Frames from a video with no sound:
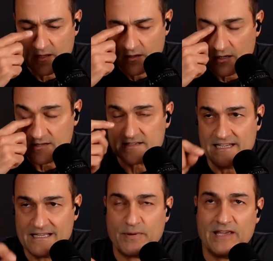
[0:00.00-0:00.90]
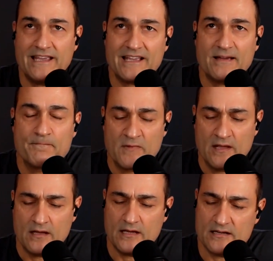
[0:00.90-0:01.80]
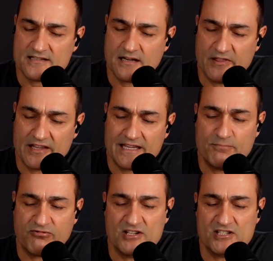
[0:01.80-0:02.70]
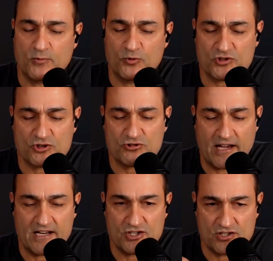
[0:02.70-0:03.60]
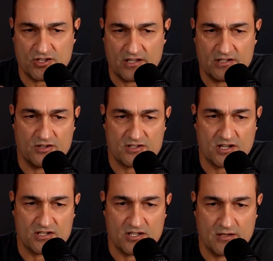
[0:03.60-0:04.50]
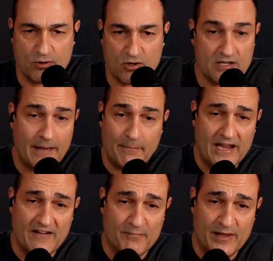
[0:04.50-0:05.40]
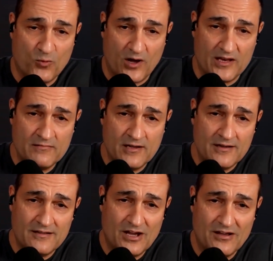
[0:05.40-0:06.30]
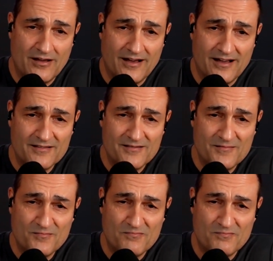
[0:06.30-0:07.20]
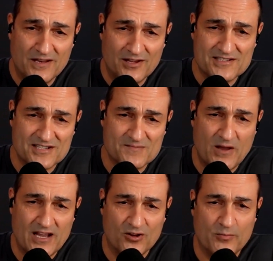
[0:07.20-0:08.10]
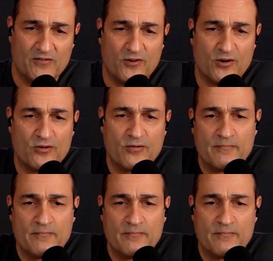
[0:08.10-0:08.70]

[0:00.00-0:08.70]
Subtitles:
a sneak peek into some of the key principles or strategies that you discuss in the book. And that might have been one, but let's expand a little bit further.